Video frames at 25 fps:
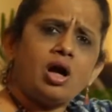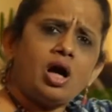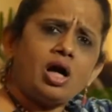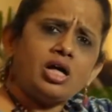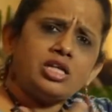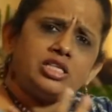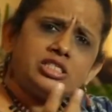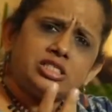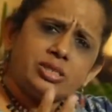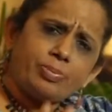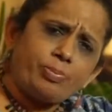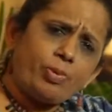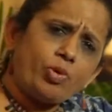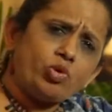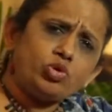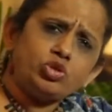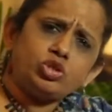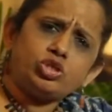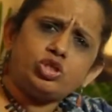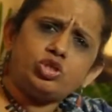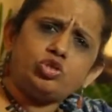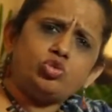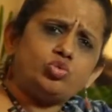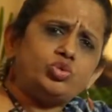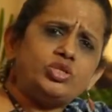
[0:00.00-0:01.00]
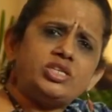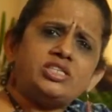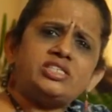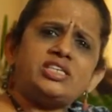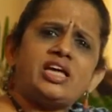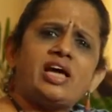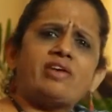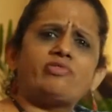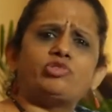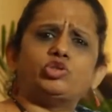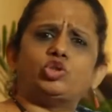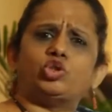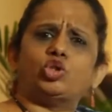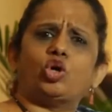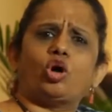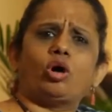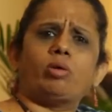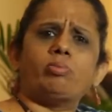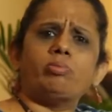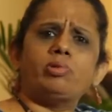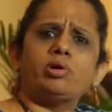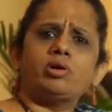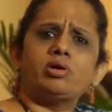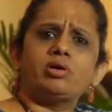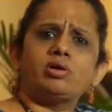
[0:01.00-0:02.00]
Suppose you didn't have a
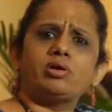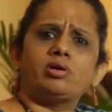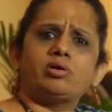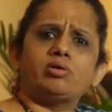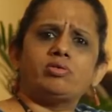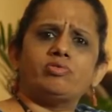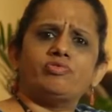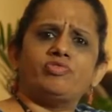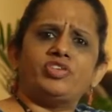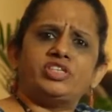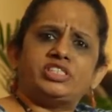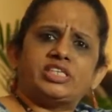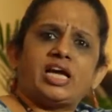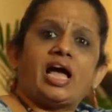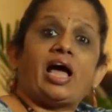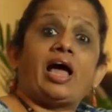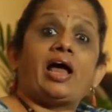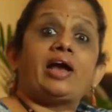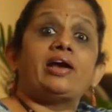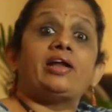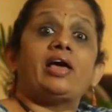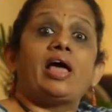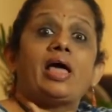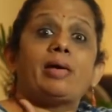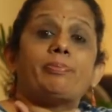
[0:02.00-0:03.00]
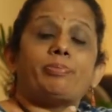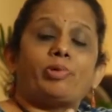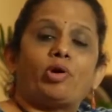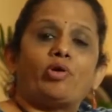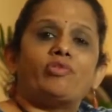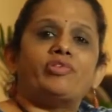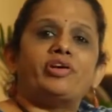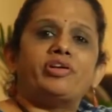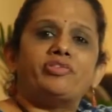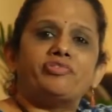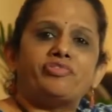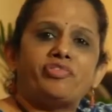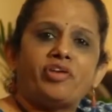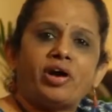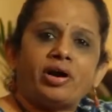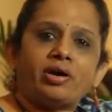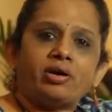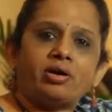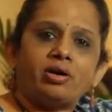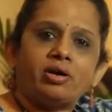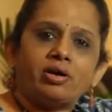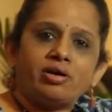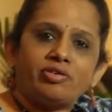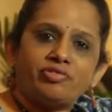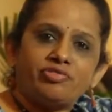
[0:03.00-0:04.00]
job which had a Provident Fund
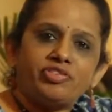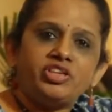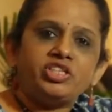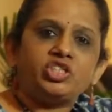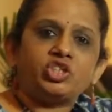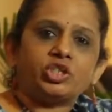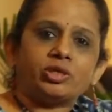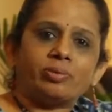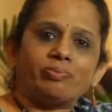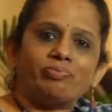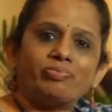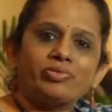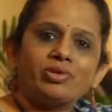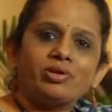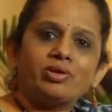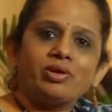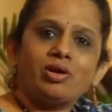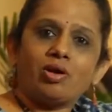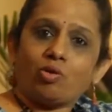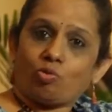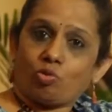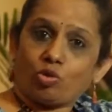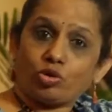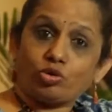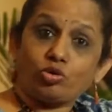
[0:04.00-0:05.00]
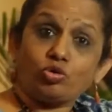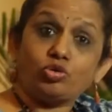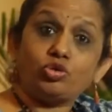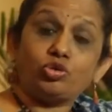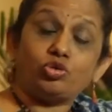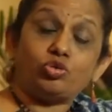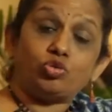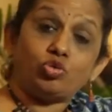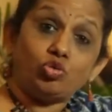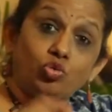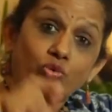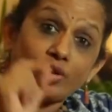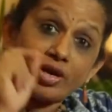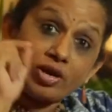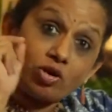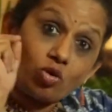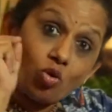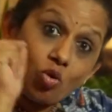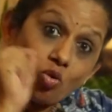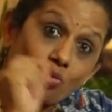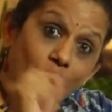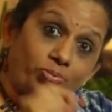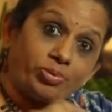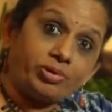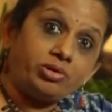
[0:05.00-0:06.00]
feature. What could you can
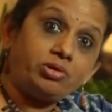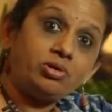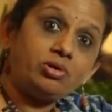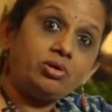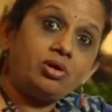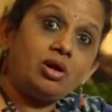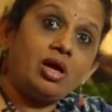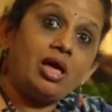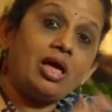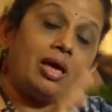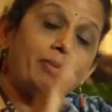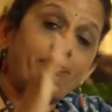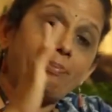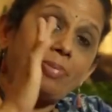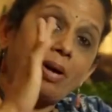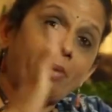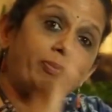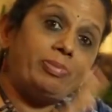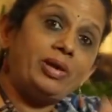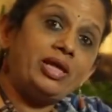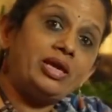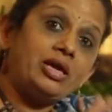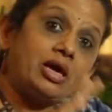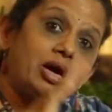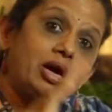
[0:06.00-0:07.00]
open a public